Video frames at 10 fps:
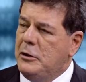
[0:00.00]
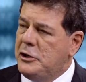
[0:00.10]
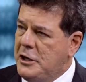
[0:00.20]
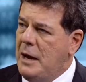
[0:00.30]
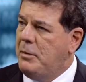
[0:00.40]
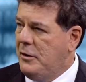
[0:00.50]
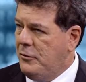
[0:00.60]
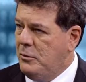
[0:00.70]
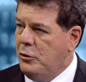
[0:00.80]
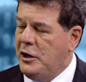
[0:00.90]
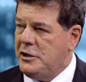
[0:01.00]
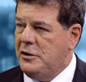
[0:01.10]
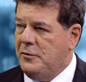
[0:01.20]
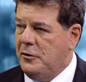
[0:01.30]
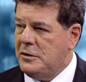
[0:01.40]
are shopping for a mortgage in
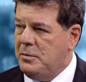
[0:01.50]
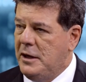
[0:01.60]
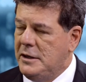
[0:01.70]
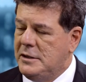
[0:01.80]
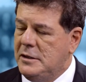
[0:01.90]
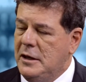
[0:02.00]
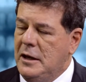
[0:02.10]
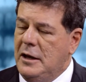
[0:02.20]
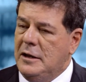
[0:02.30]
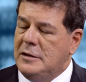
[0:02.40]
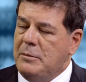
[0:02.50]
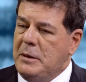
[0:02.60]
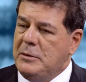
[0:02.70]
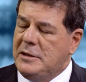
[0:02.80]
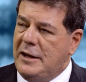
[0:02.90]
the first place, some
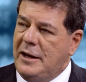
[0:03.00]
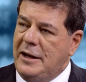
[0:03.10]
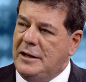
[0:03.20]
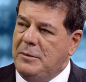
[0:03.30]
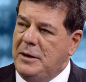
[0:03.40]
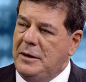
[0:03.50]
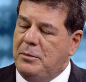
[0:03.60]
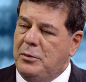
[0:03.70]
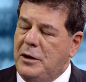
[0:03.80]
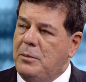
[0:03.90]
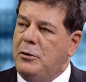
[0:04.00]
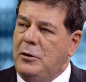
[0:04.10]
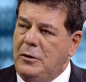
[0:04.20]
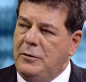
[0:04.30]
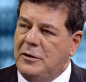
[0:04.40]
people say they need to be
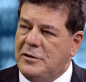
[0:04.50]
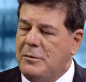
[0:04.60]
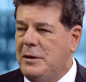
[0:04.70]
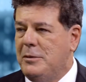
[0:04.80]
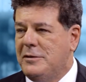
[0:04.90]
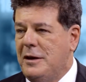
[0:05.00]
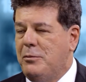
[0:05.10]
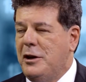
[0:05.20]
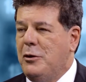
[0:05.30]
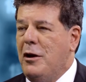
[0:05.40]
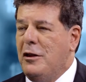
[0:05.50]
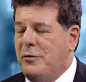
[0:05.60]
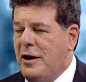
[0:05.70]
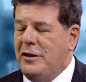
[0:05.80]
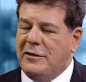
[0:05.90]
pre-approved, or some people say
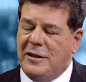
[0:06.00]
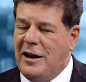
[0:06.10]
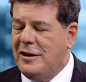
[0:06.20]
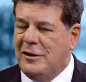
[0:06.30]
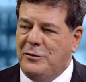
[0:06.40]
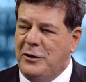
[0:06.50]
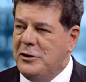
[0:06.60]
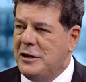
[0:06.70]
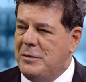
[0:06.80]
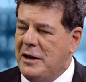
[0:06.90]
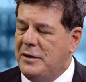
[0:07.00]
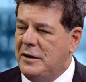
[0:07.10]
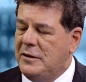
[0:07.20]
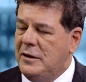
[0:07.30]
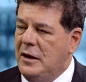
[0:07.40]
pre-qualified. There's a lot of confusion about this.